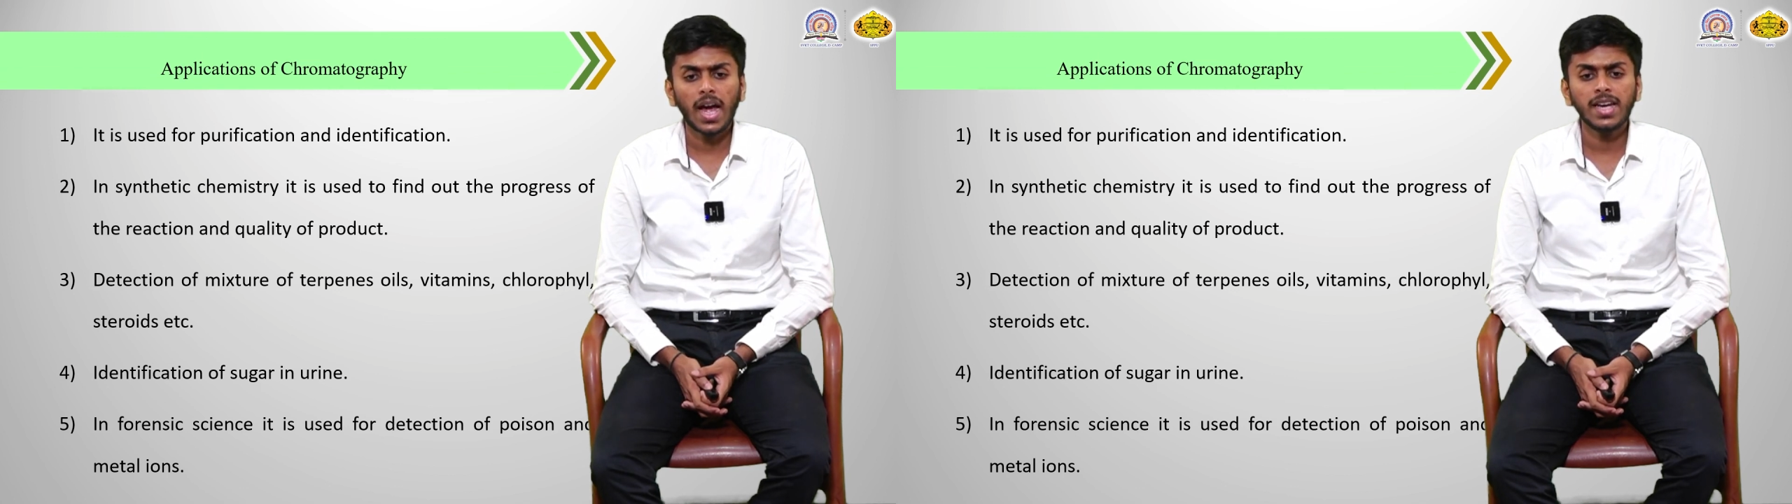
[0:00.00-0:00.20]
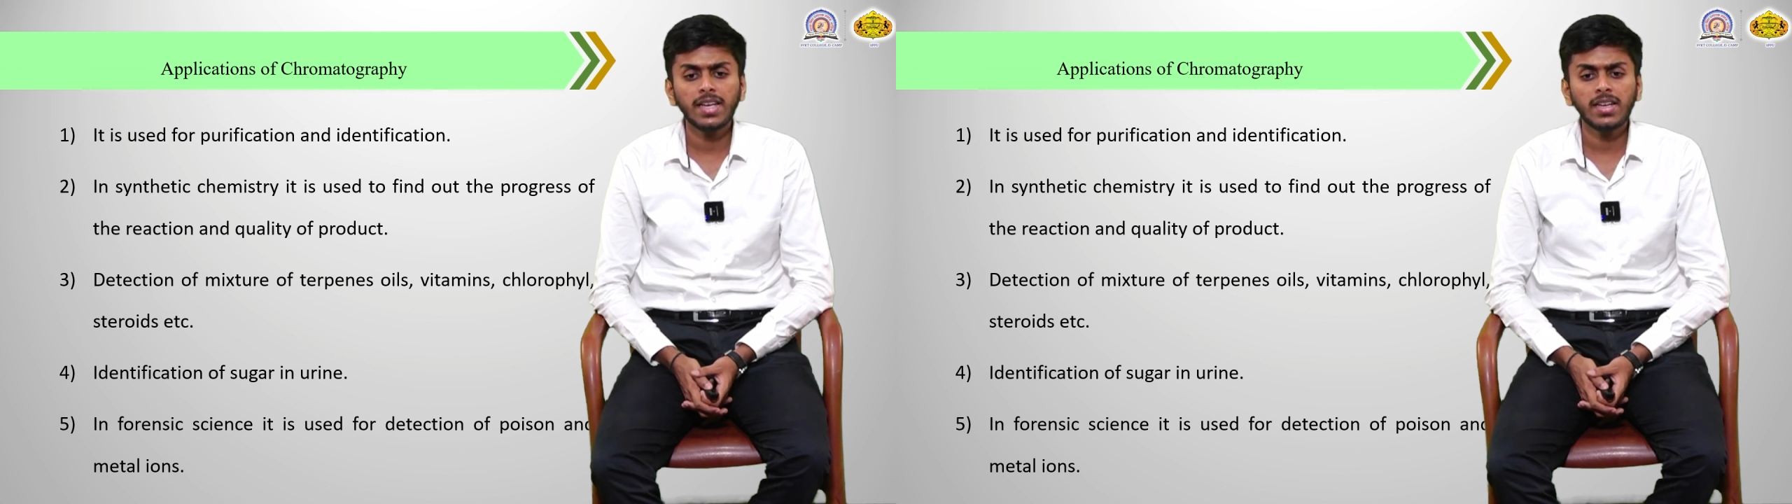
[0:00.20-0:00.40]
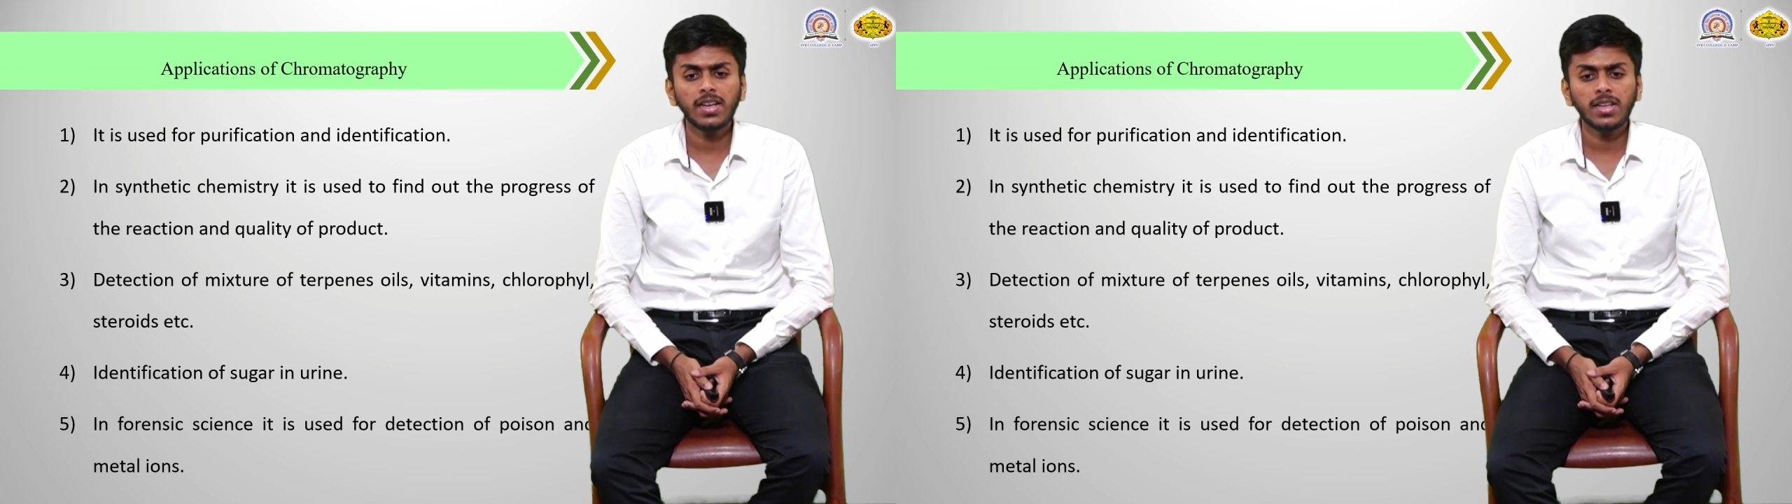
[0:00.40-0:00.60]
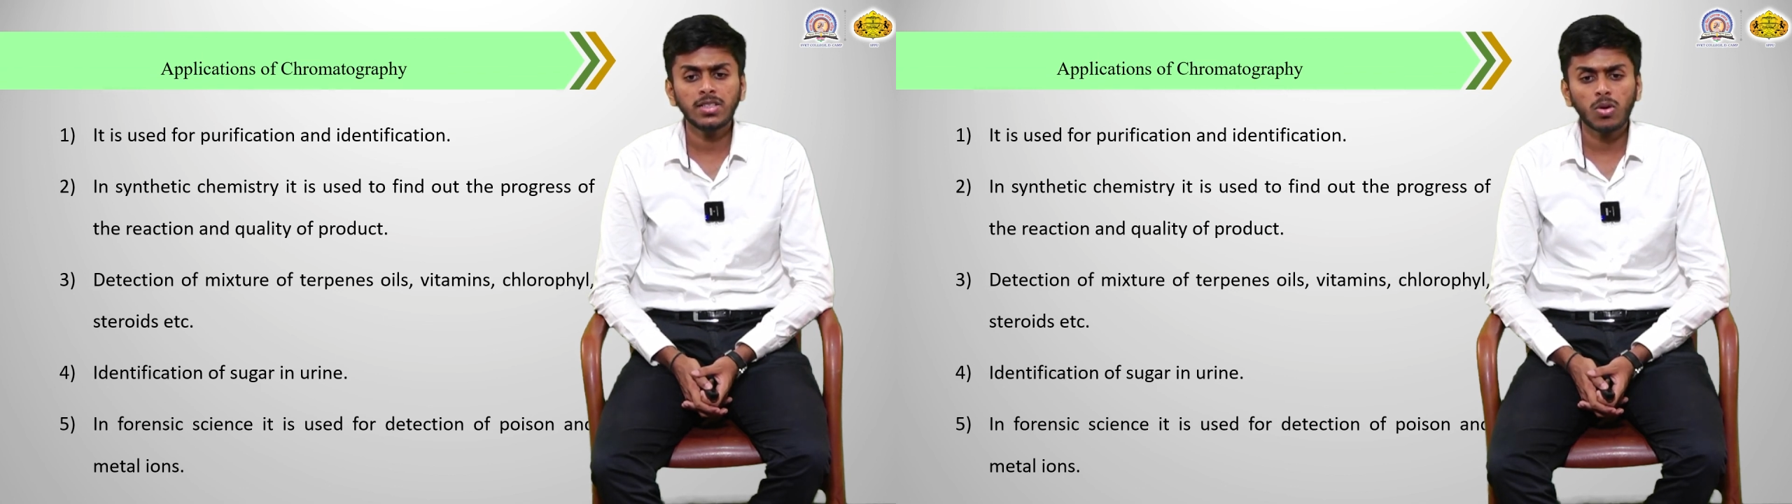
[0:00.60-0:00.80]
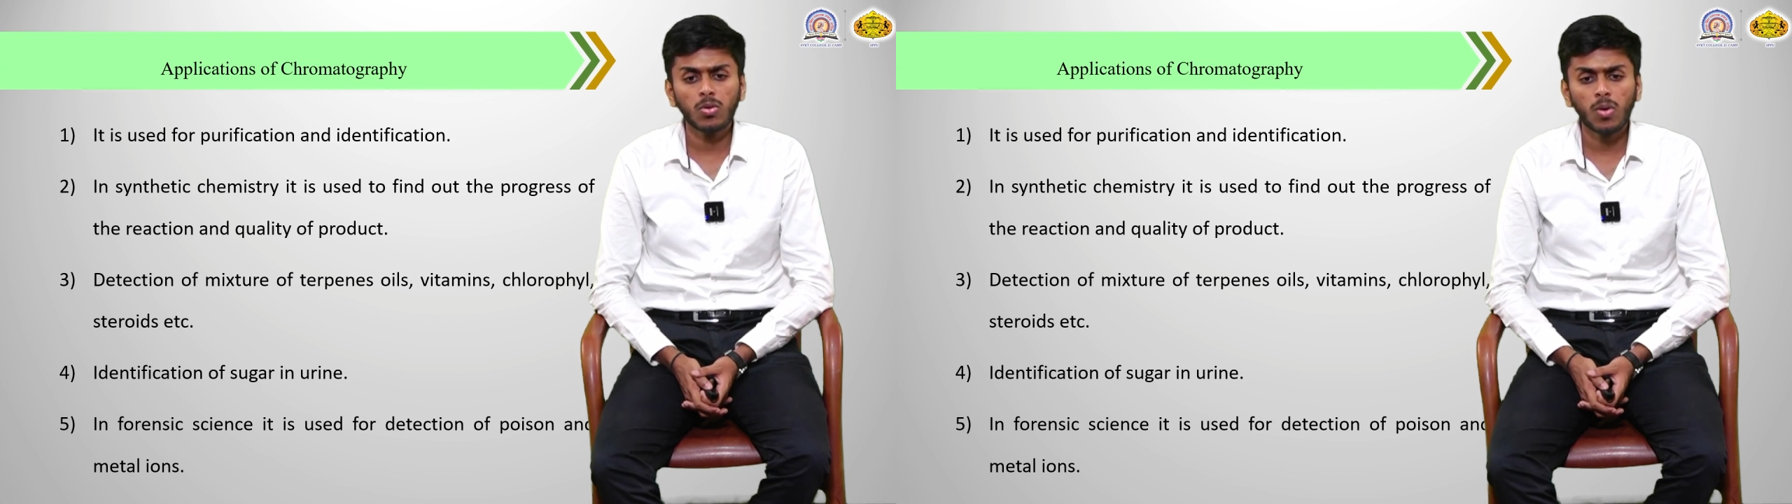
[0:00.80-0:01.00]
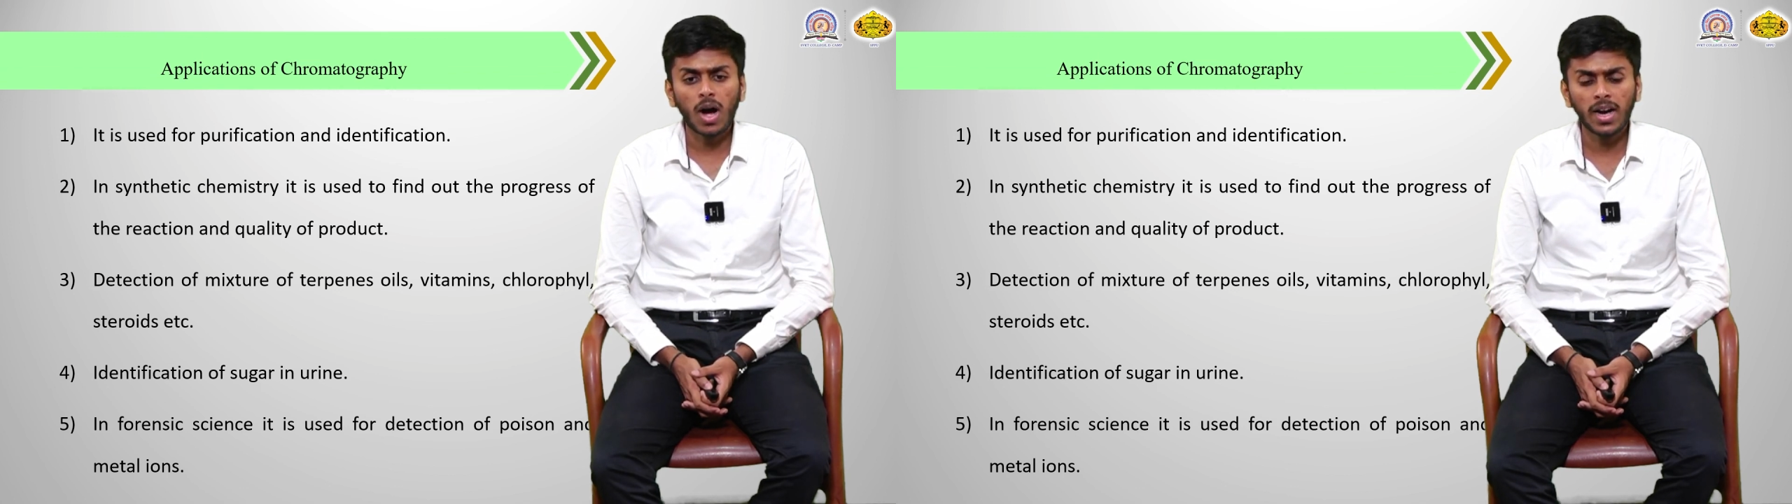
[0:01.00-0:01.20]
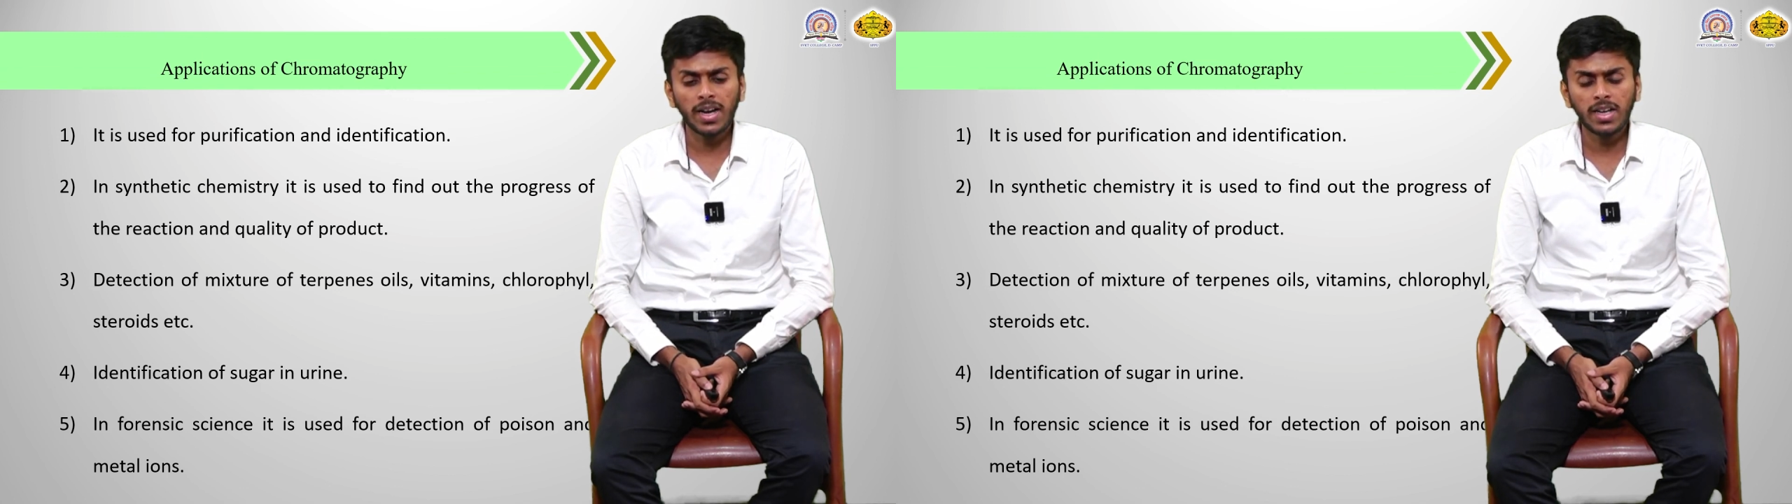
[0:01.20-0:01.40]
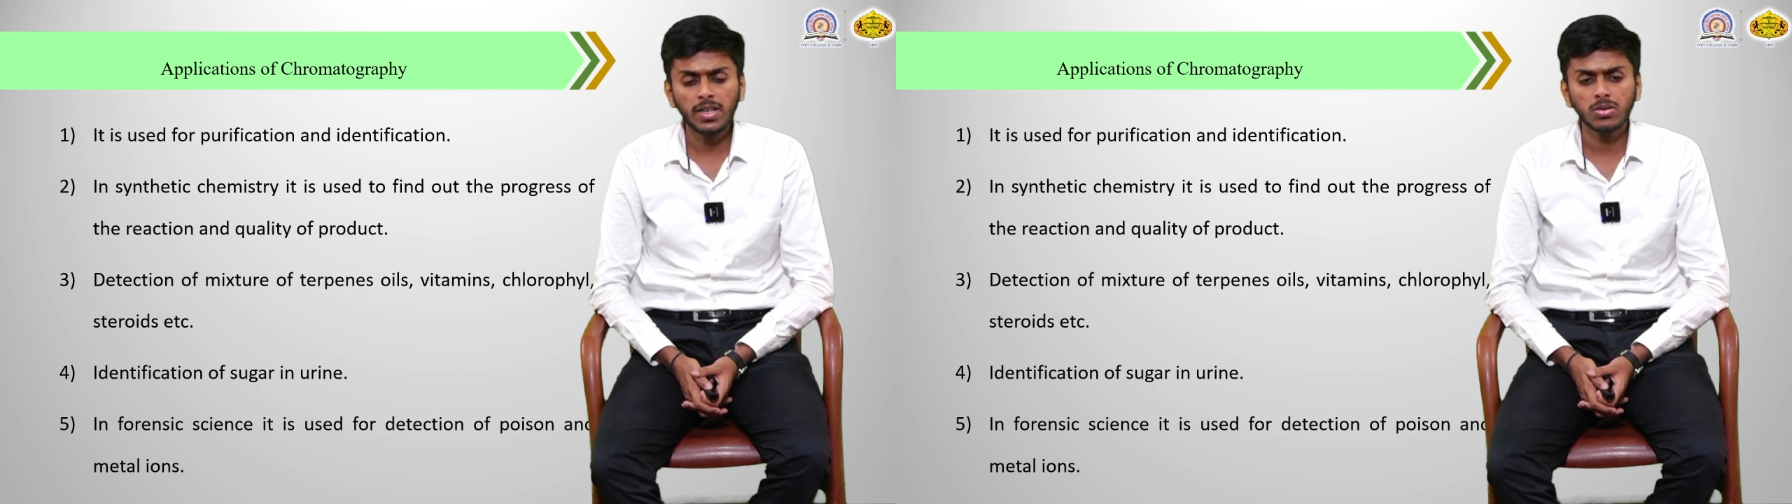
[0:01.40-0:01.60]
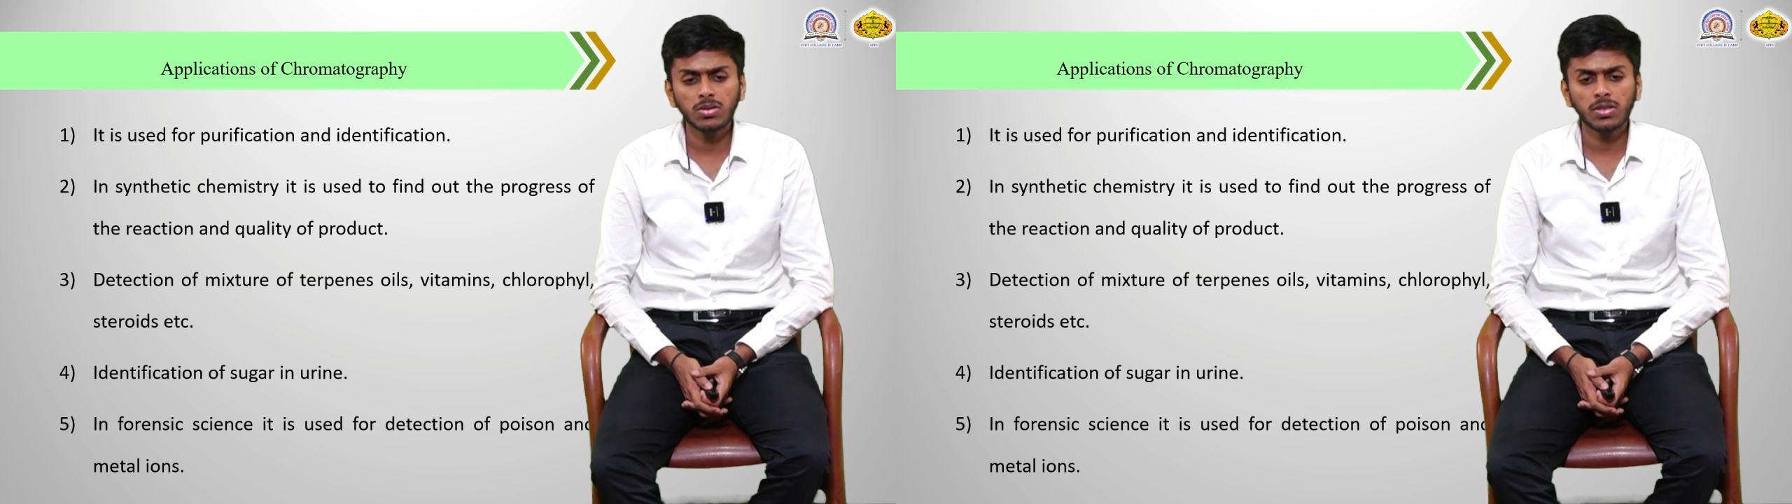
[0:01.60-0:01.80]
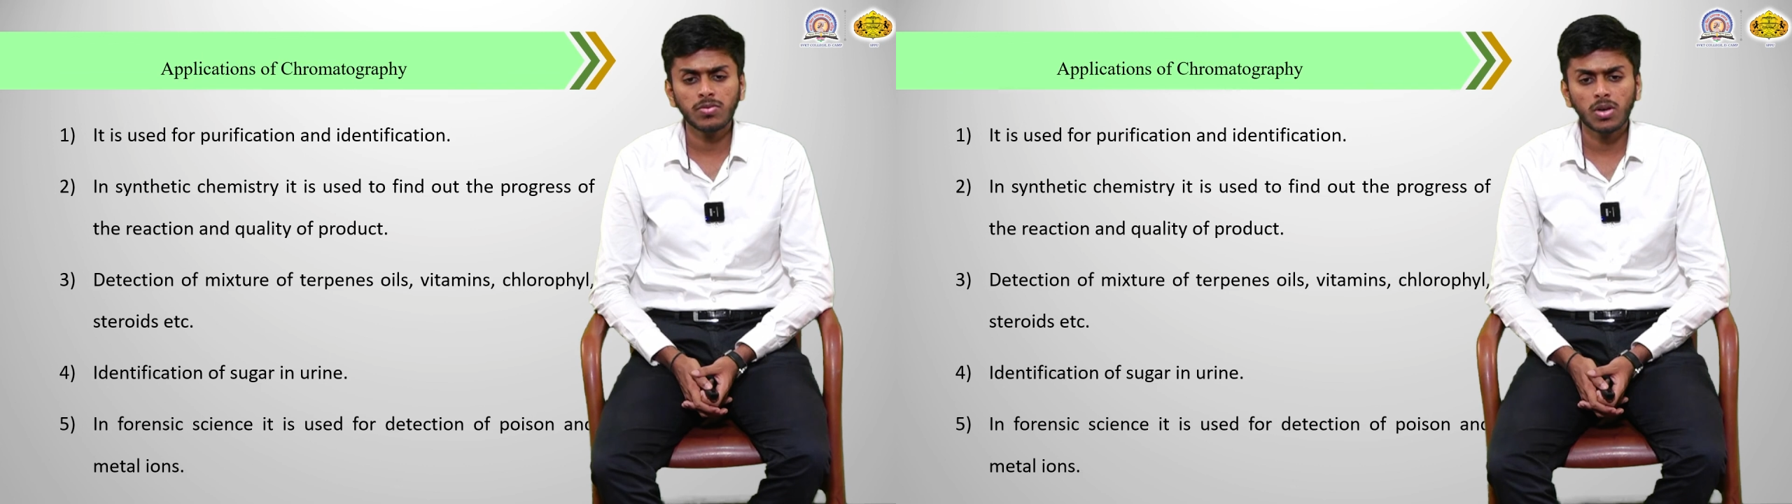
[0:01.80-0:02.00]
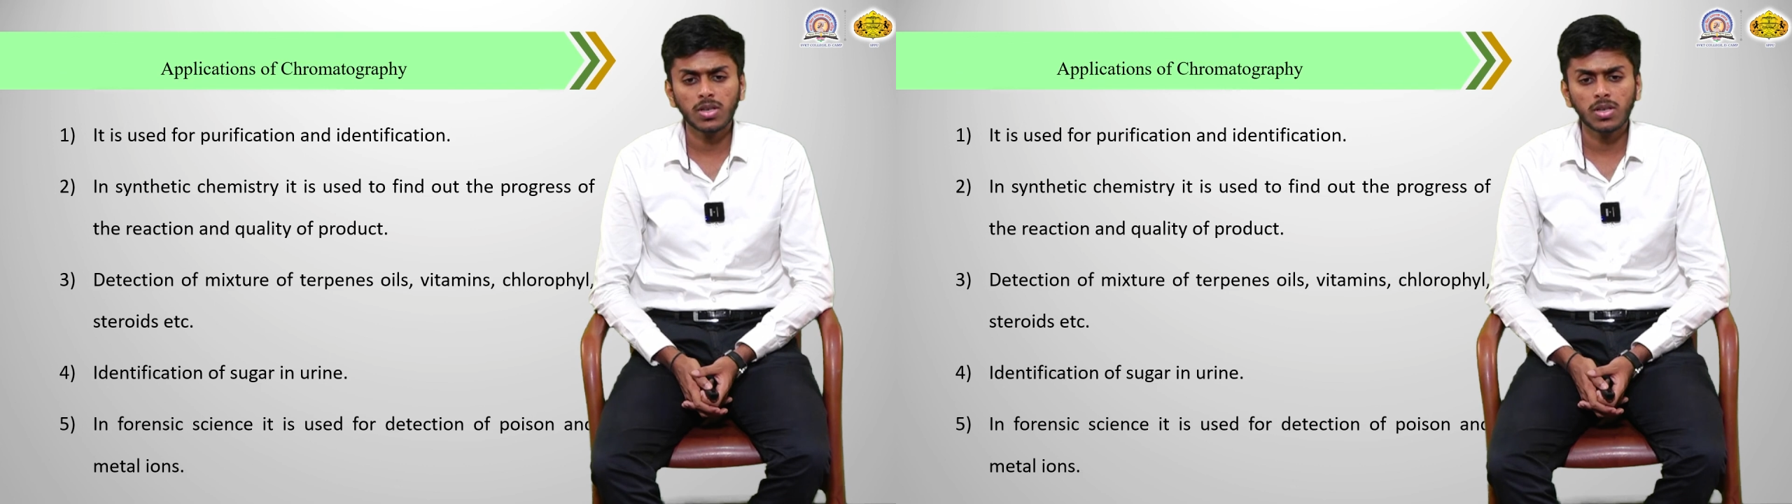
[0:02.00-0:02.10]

and it is highly used in